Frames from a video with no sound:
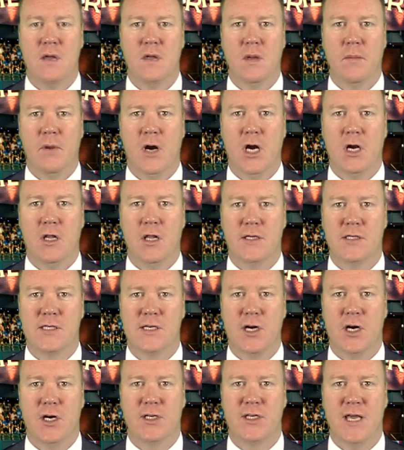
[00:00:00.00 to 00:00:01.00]
The
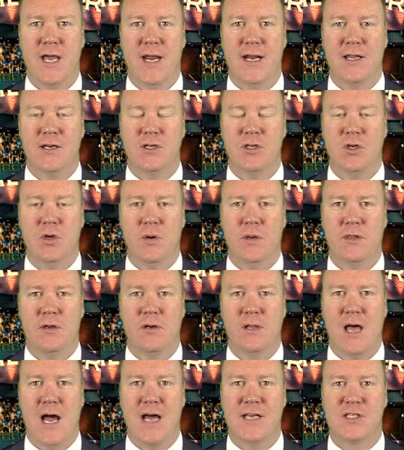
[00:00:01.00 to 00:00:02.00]
Marlins are 10-2 in their
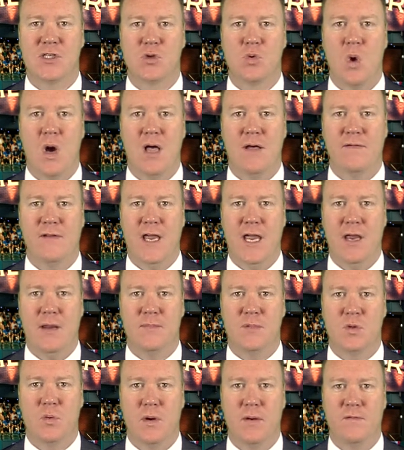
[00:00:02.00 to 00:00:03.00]
last 12
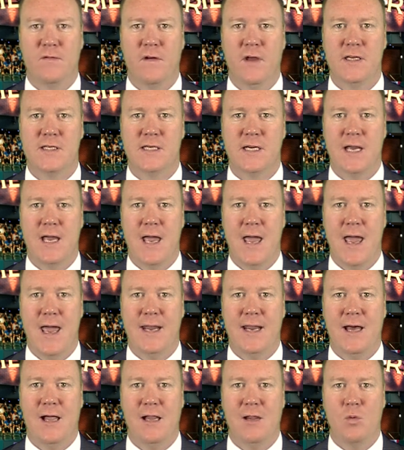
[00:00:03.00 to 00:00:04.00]
games when facing an
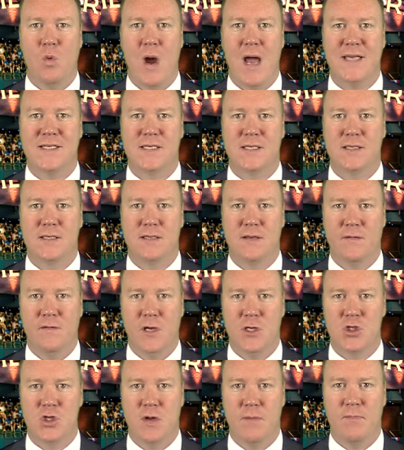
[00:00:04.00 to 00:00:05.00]
NL West
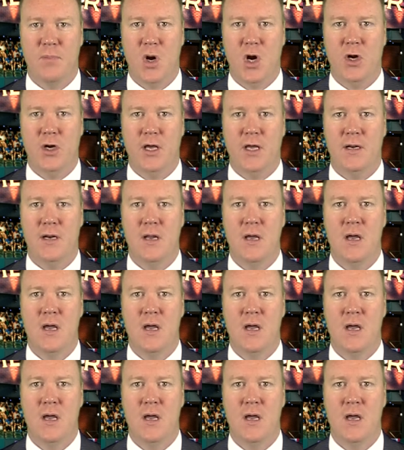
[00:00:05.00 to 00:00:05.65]
division opponent.